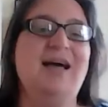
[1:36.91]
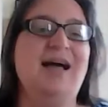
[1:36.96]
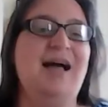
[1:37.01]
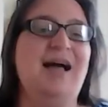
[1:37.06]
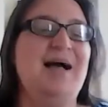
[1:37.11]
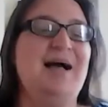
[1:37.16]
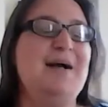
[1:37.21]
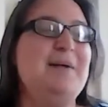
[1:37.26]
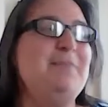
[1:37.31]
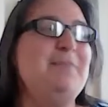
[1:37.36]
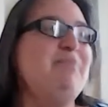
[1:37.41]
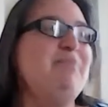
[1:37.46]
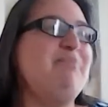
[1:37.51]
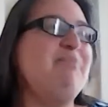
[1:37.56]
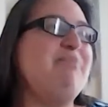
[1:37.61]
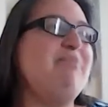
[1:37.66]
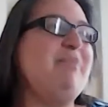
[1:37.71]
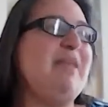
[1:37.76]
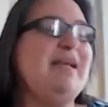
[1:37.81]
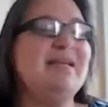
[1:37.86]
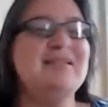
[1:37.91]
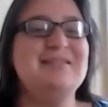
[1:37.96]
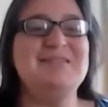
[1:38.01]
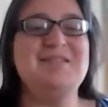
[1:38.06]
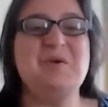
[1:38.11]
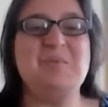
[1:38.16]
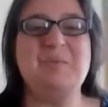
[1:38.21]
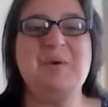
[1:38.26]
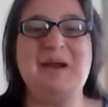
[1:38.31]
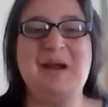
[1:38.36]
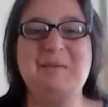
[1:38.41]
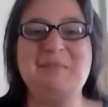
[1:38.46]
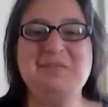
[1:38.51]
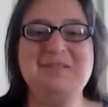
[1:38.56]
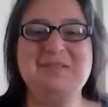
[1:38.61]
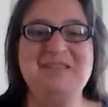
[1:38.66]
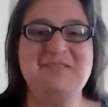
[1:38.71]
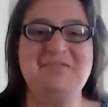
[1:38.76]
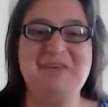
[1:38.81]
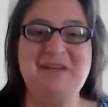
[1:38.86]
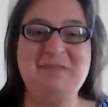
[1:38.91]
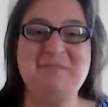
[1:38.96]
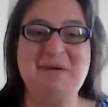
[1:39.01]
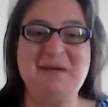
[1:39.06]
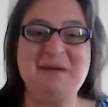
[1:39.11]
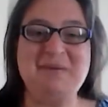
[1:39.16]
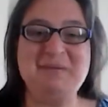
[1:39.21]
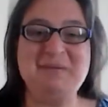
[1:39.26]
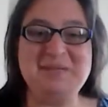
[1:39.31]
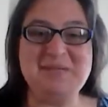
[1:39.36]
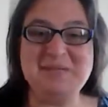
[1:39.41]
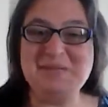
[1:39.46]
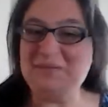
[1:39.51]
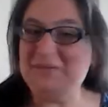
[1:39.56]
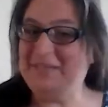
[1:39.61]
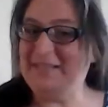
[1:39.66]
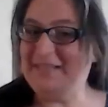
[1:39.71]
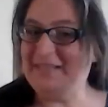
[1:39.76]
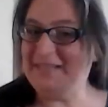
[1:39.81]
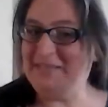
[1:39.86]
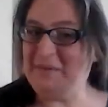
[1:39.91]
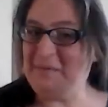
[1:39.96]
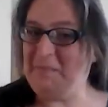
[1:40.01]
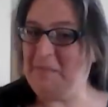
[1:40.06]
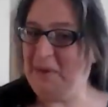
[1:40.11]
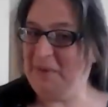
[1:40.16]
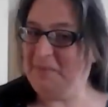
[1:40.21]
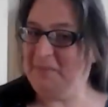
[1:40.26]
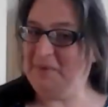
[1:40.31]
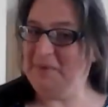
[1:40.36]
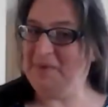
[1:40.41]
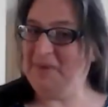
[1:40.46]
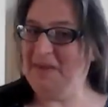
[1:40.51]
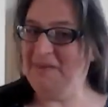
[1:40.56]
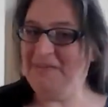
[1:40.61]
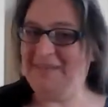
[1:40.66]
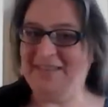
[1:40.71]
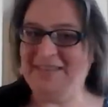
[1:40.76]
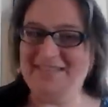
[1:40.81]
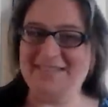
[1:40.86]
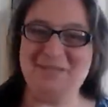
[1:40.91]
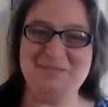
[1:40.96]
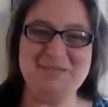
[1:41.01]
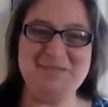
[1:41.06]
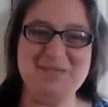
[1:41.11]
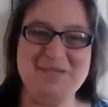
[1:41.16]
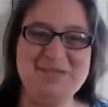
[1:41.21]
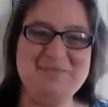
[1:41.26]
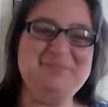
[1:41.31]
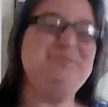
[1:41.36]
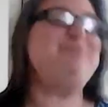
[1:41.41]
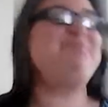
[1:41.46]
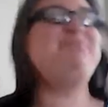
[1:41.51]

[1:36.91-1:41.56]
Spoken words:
So perhaps if anybody was interested at some point, we could cover that subject.